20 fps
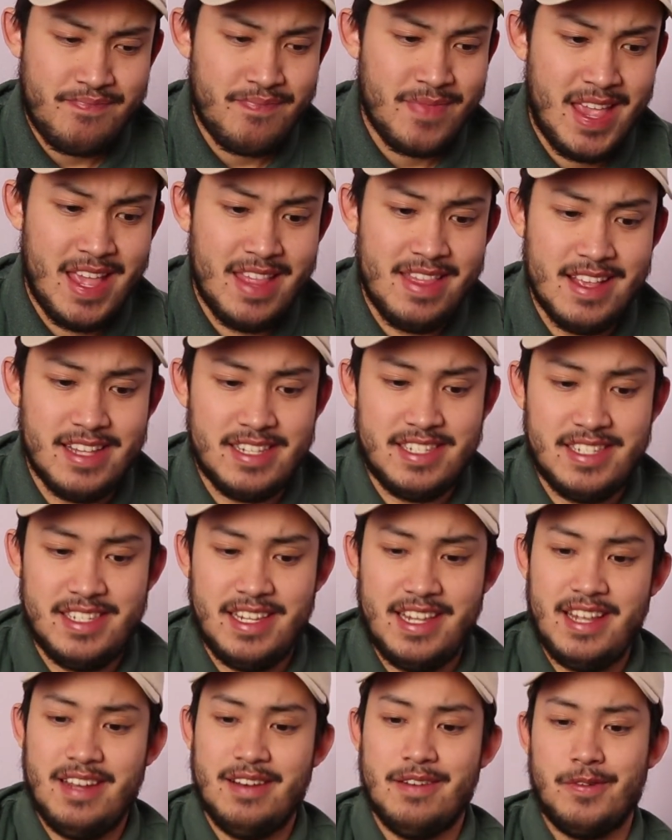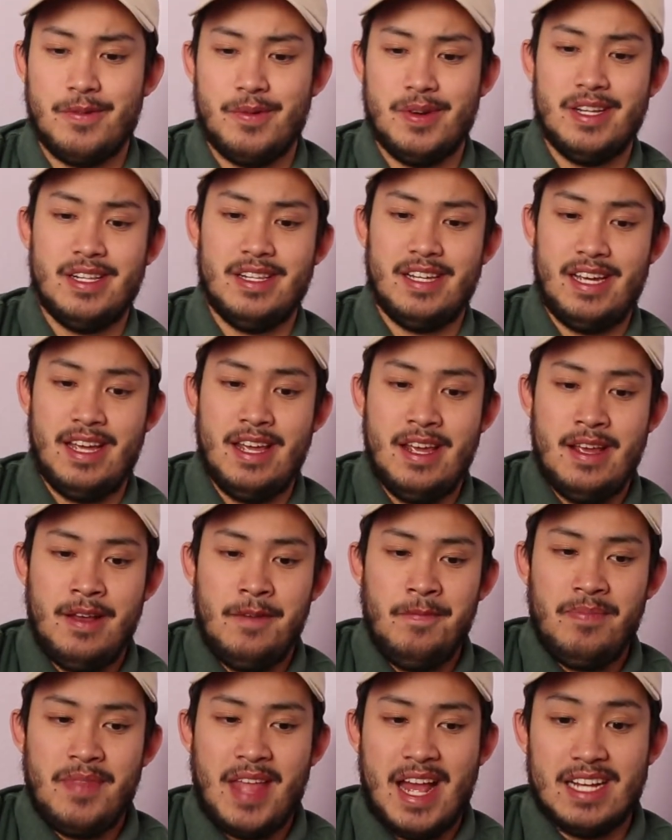in this scene, really,
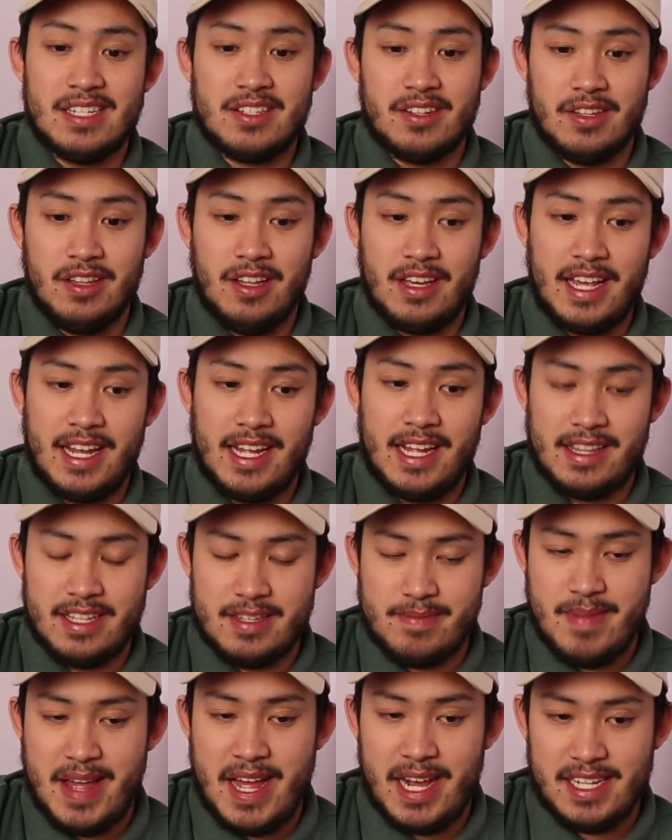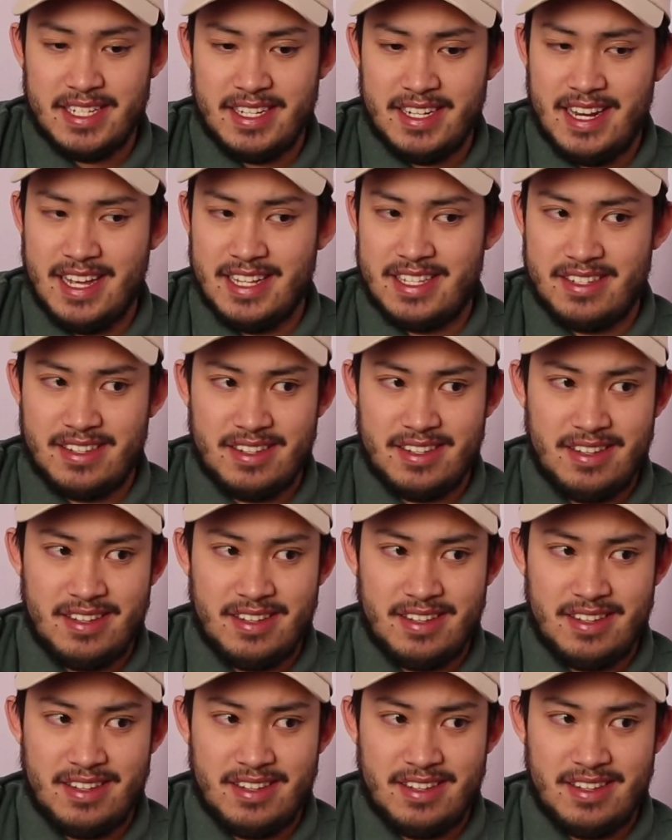as they're looking at this magazine, it's